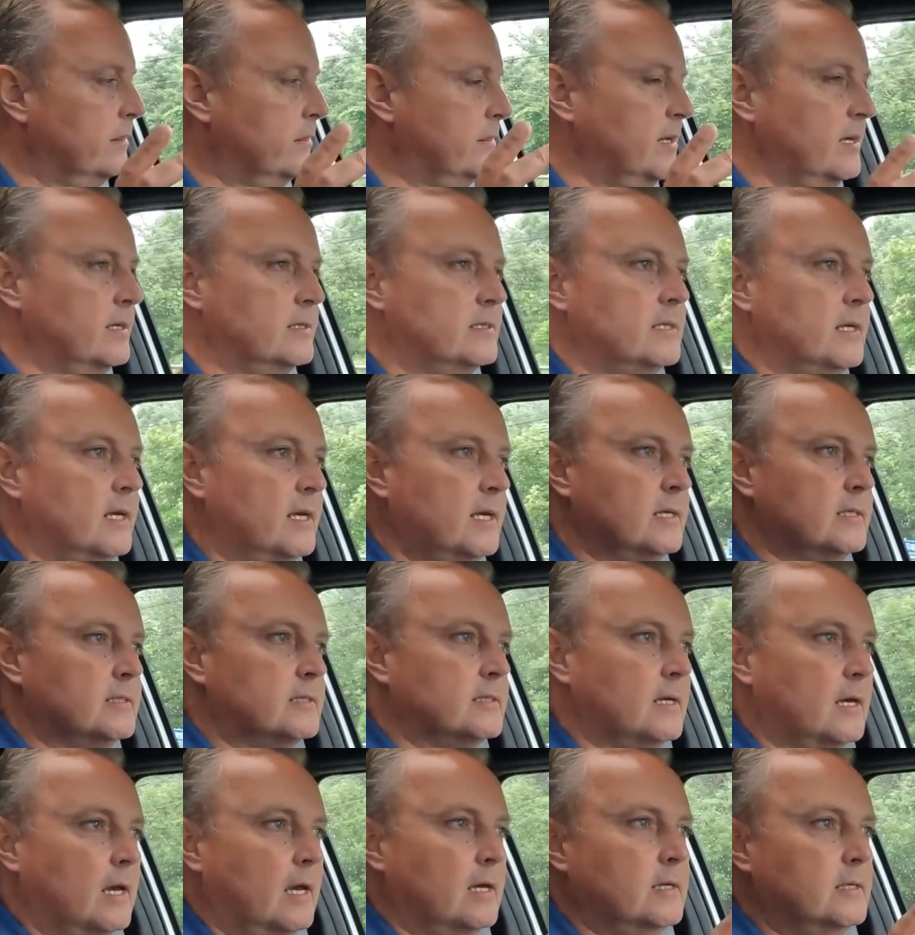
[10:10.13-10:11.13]
This
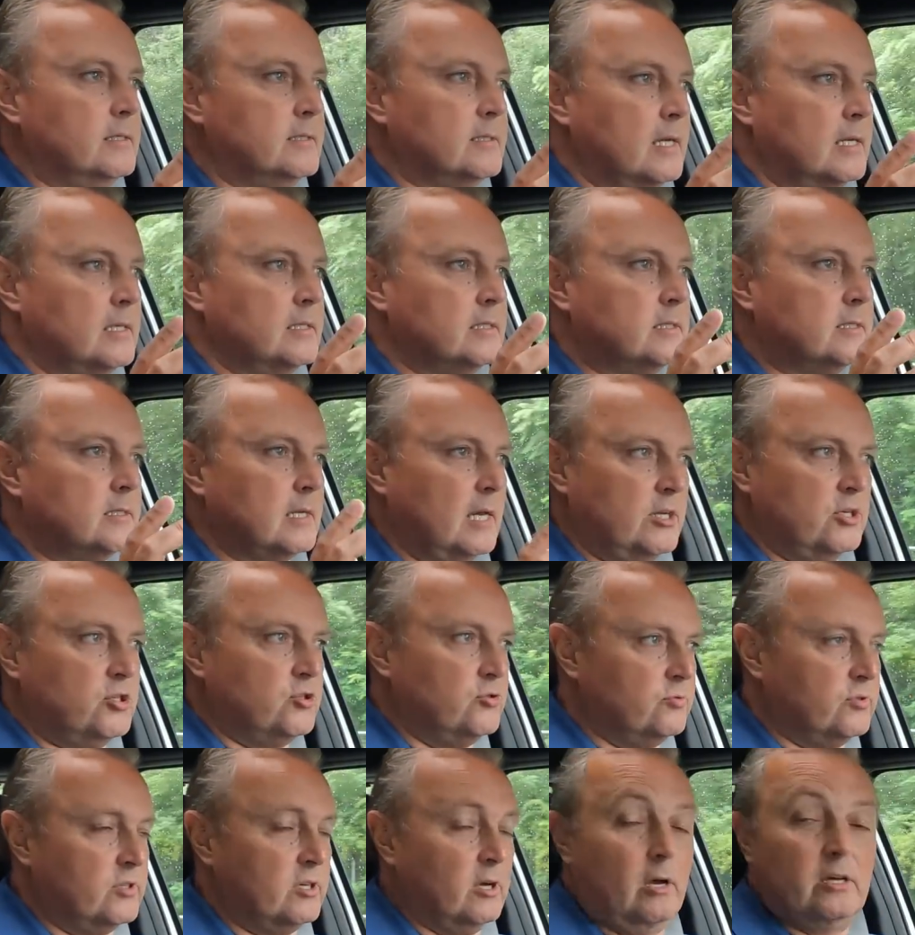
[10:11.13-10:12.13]
is a
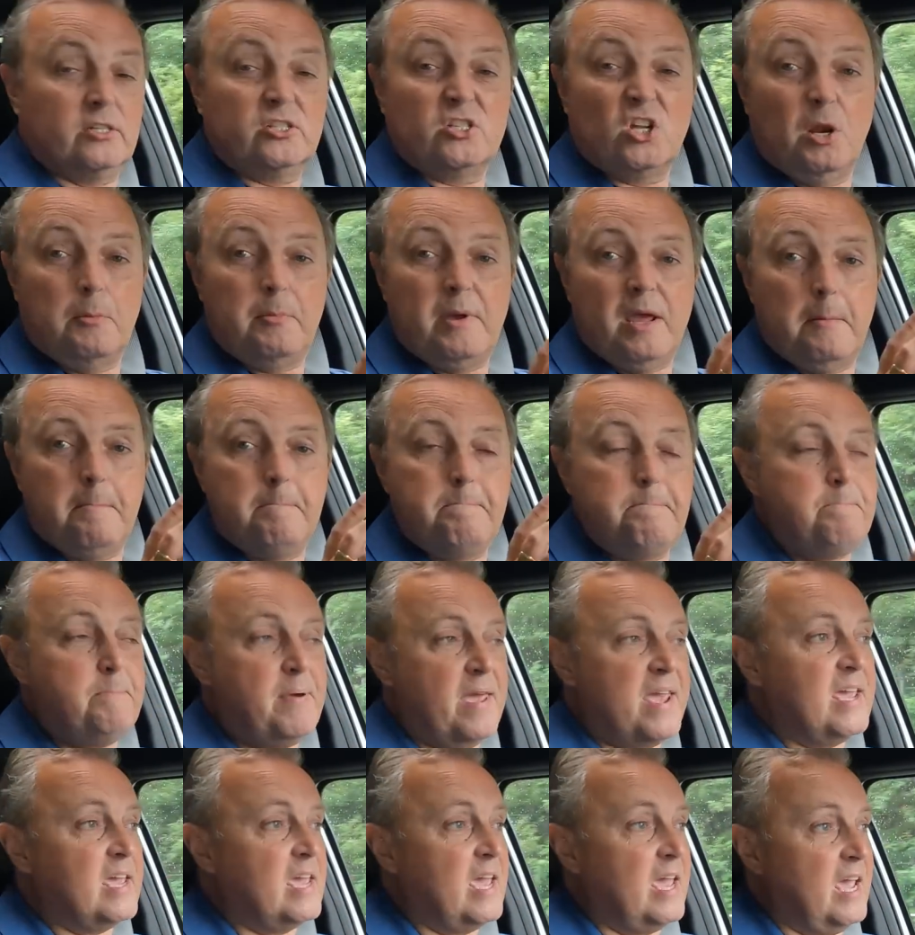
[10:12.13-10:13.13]
sensational car. It's going to be a
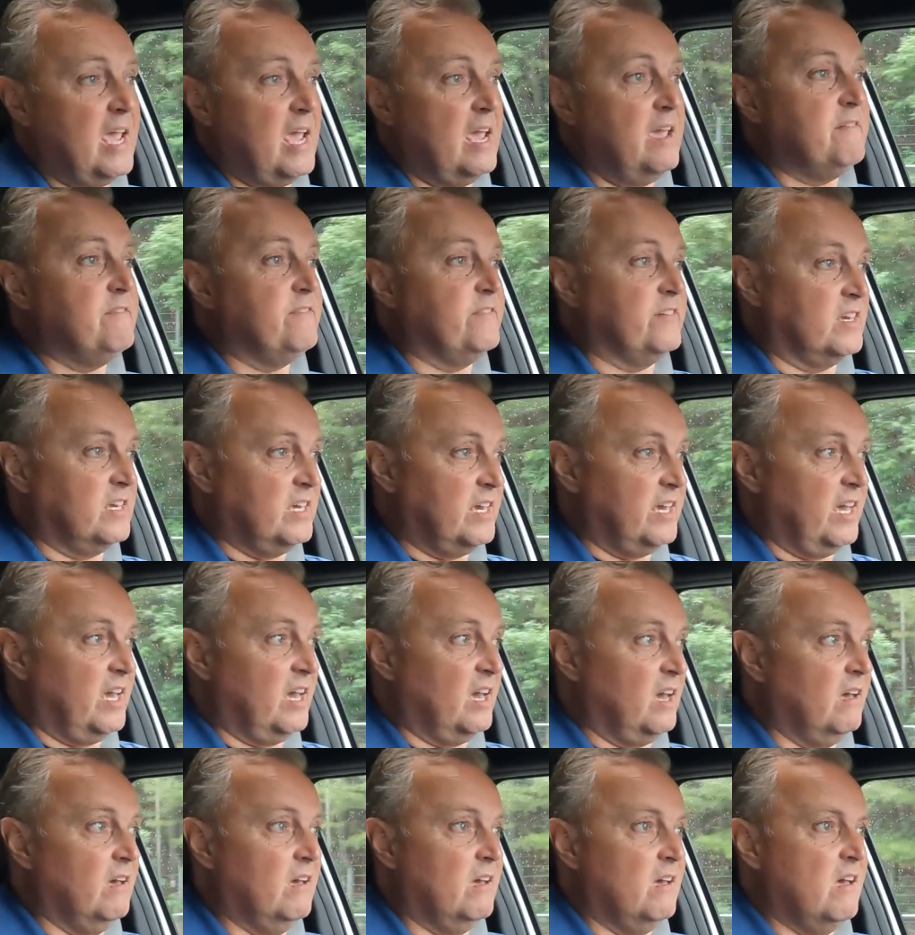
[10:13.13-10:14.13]
big hit for
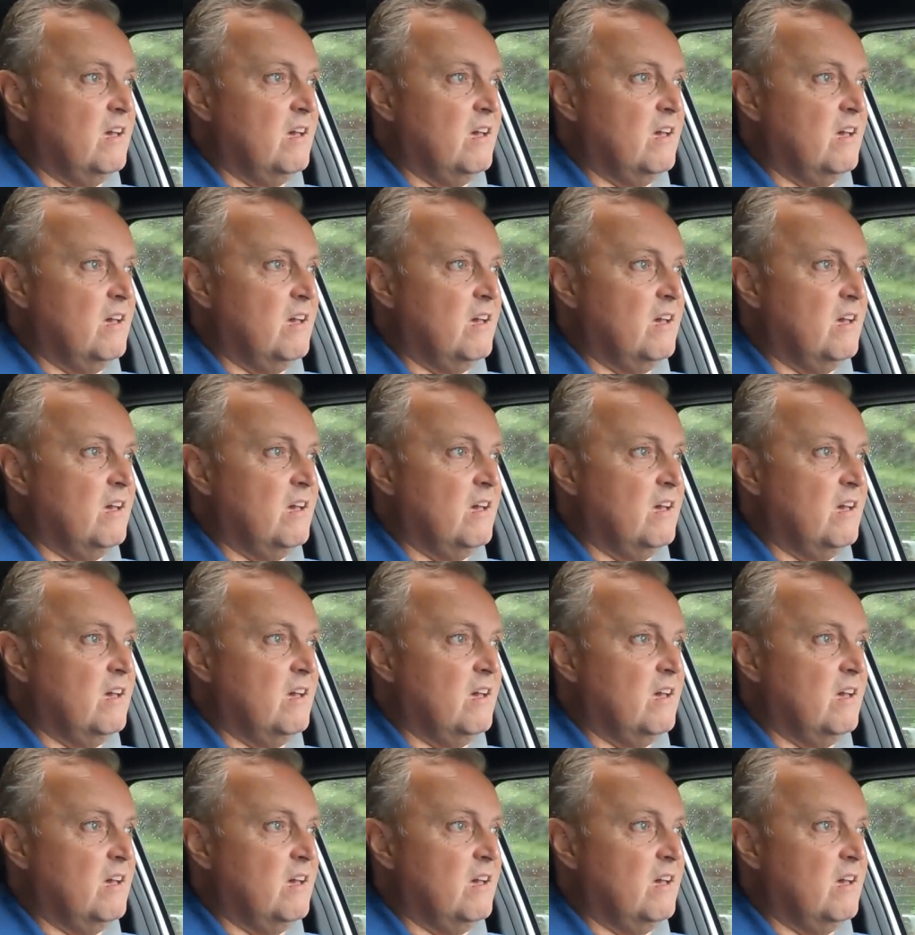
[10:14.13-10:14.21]
Kia.